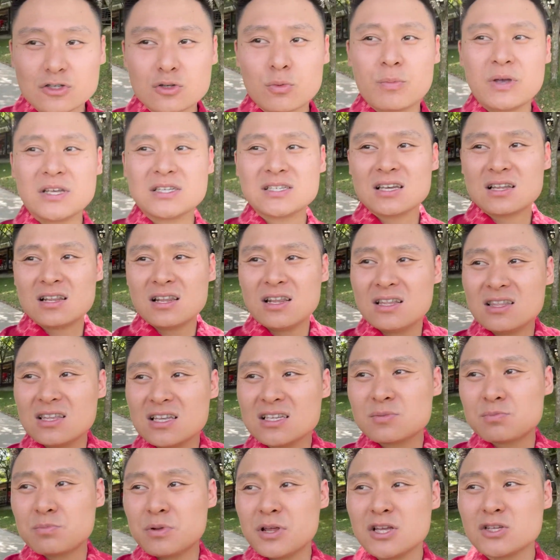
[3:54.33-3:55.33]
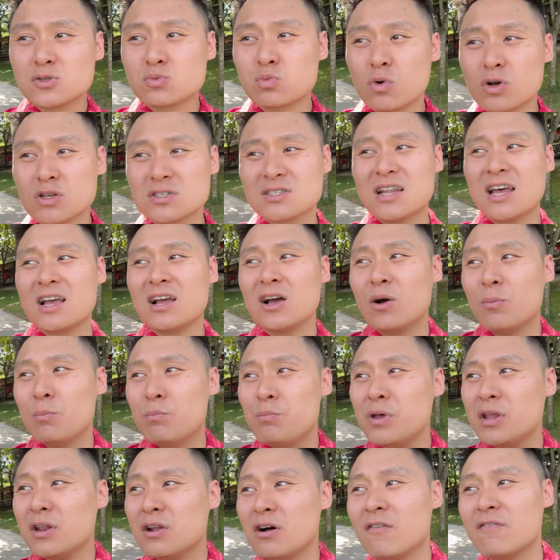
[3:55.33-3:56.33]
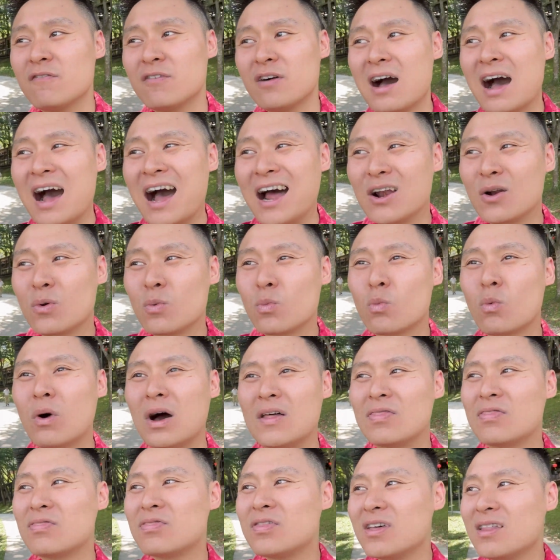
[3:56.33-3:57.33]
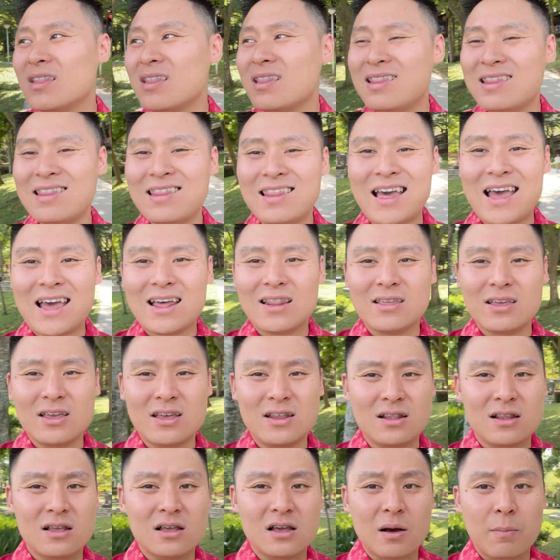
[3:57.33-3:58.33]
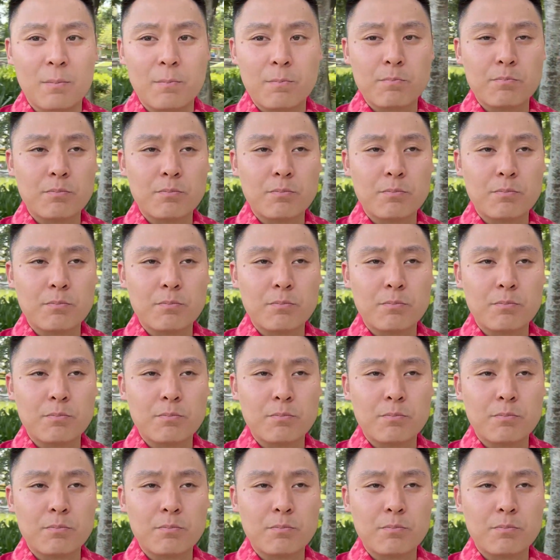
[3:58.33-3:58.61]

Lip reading: So basically this place was like a bit of an unwanted land in Kepong.